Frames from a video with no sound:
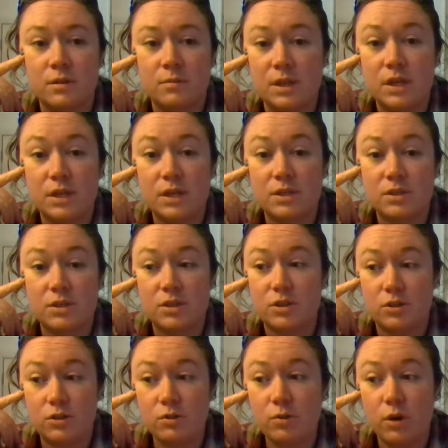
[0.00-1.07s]
Because
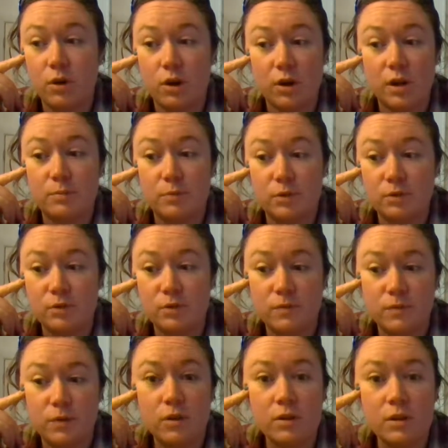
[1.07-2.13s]
you are a
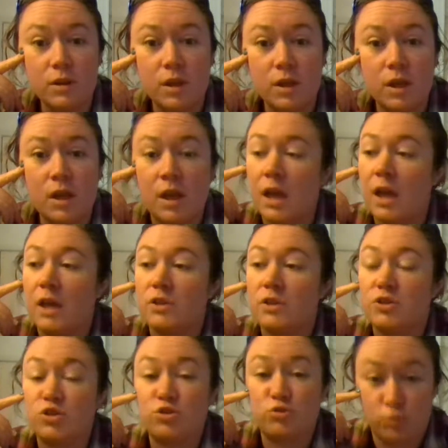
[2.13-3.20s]
beautiful,
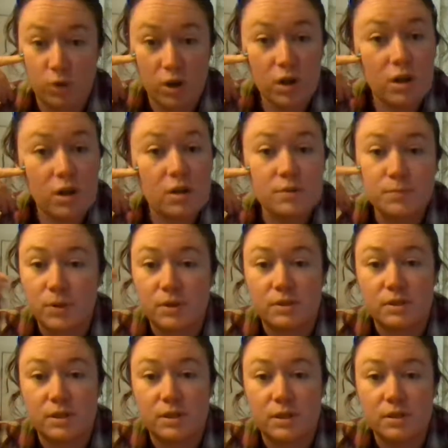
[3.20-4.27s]
strong
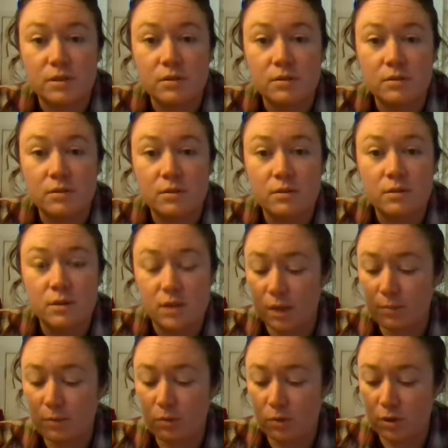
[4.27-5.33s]
person.
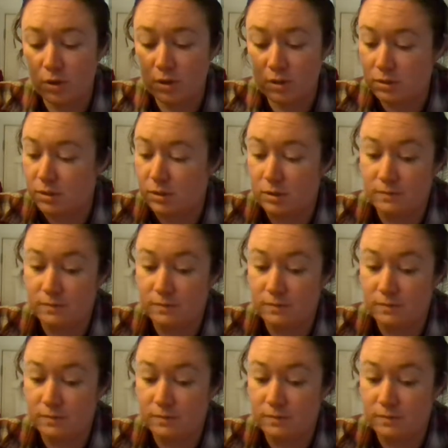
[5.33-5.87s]
Capricorns,